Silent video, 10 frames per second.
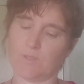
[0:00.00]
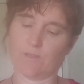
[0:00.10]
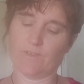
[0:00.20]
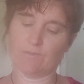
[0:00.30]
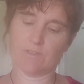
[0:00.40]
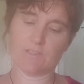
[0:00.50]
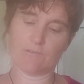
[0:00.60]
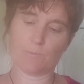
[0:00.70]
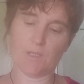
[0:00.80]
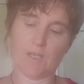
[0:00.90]
I found it
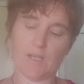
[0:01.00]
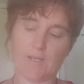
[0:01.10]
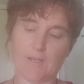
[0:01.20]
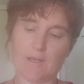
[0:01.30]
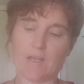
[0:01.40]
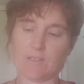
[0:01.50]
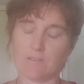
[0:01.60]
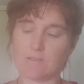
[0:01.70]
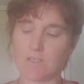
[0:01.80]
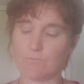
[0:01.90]
syrupy.
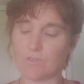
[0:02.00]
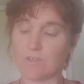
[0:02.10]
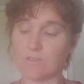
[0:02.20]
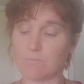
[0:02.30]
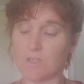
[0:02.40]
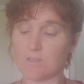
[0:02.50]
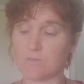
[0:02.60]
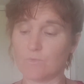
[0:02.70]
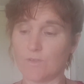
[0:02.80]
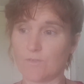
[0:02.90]
And it was nice
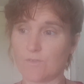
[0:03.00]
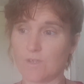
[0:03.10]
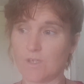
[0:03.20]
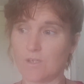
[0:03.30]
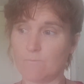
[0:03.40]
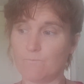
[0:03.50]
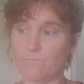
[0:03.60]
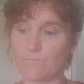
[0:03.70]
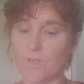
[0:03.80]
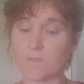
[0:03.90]
mixed with
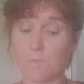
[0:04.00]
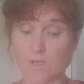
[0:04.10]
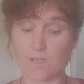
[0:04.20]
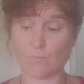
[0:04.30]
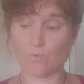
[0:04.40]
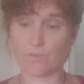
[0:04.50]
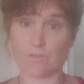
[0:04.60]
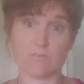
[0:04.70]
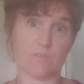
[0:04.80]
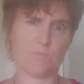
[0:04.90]
a sparkling
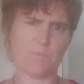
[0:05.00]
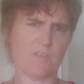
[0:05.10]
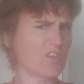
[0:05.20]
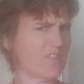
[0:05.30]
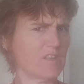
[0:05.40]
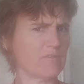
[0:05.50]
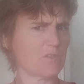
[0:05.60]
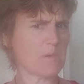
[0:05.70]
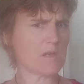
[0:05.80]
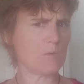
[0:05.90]
water. Maybe I've got a thing for
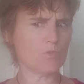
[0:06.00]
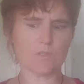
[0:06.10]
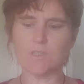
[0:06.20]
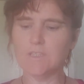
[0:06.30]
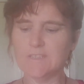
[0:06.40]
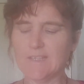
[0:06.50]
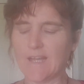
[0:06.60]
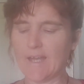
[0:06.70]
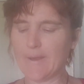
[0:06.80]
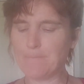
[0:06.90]
sparkling water.
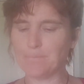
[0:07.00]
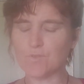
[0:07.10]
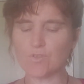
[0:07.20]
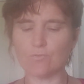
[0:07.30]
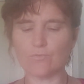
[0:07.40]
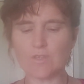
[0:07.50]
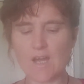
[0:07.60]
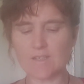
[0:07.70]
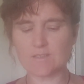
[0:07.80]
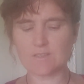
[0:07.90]
So
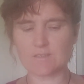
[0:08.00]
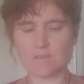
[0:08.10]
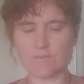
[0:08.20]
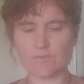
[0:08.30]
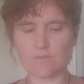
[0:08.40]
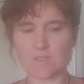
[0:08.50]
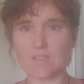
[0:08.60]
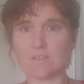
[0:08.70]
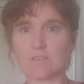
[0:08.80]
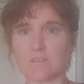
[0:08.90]
that's
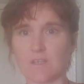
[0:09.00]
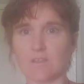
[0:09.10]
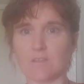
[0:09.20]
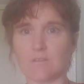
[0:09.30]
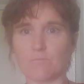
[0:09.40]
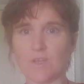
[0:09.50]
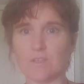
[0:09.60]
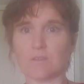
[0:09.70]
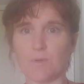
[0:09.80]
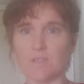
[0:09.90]

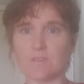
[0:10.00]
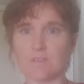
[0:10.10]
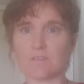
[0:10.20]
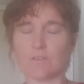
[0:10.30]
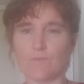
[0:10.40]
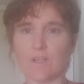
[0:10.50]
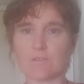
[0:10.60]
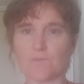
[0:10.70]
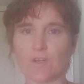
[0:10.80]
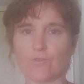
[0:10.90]
the basics of
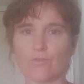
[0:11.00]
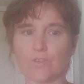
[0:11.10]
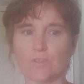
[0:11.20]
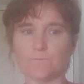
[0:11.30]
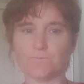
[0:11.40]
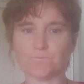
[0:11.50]
elderflower cordial.